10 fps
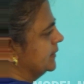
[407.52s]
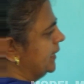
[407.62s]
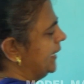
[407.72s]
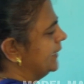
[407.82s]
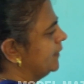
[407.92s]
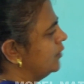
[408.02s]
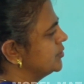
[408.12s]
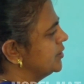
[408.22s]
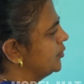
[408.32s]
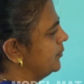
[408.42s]

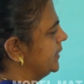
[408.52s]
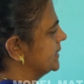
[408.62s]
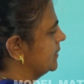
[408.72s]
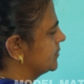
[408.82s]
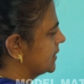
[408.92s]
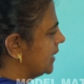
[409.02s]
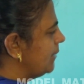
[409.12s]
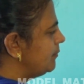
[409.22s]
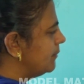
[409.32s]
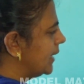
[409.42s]
8,000 rupees
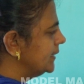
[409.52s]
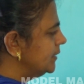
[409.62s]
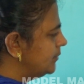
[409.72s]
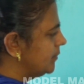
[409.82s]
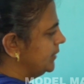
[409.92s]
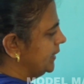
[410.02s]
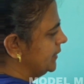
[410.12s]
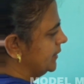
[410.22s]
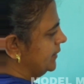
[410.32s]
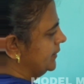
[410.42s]
subscribed by the
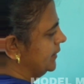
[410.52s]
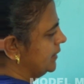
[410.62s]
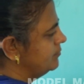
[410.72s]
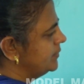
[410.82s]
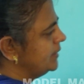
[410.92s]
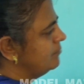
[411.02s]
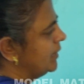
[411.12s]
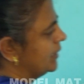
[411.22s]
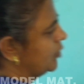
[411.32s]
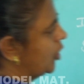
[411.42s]
public, the company
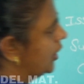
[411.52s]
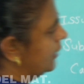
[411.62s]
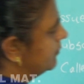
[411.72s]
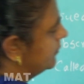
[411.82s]
may call